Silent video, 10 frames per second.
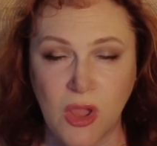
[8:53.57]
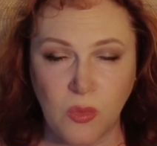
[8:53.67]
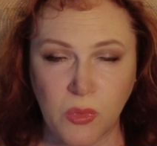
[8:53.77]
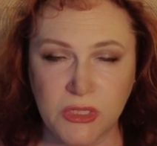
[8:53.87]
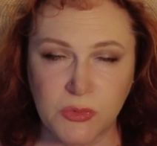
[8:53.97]

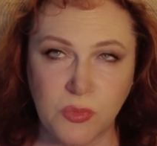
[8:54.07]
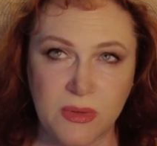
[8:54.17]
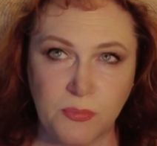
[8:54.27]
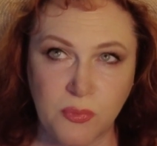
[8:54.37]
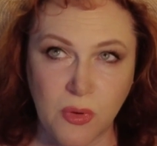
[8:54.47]
which
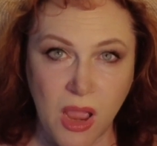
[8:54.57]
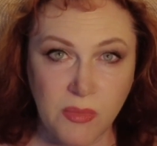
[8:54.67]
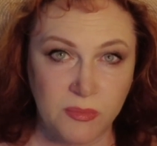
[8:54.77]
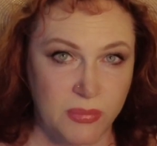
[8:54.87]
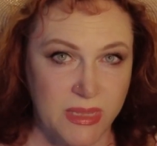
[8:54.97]
would
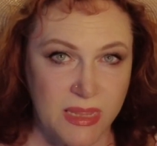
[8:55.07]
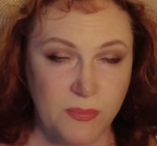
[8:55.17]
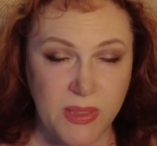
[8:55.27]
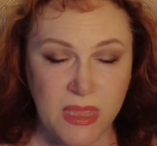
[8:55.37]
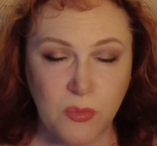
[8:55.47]
probably
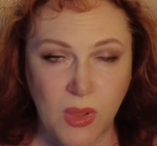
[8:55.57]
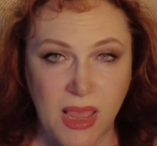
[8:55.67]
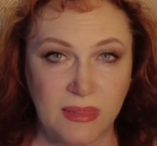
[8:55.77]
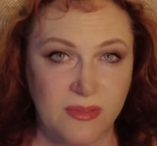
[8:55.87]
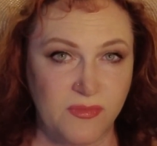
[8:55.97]
be why
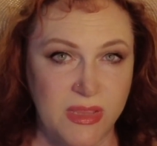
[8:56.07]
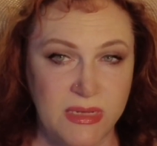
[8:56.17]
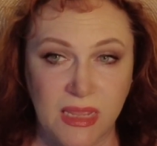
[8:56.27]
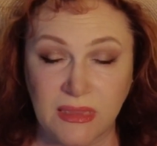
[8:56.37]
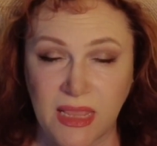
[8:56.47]

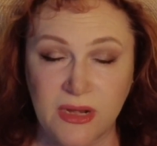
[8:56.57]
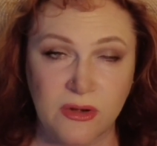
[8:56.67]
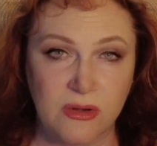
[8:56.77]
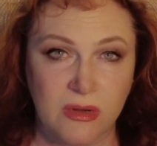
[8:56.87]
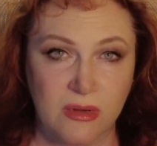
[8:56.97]
Lavinia
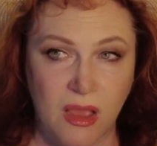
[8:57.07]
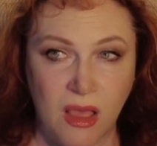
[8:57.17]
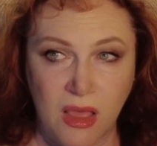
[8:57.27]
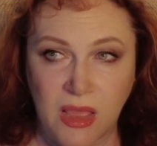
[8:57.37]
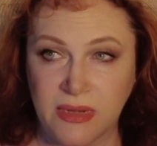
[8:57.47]
later
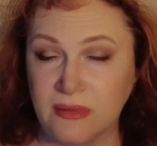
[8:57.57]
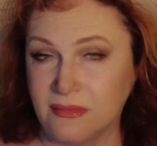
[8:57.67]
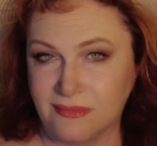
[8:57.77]
on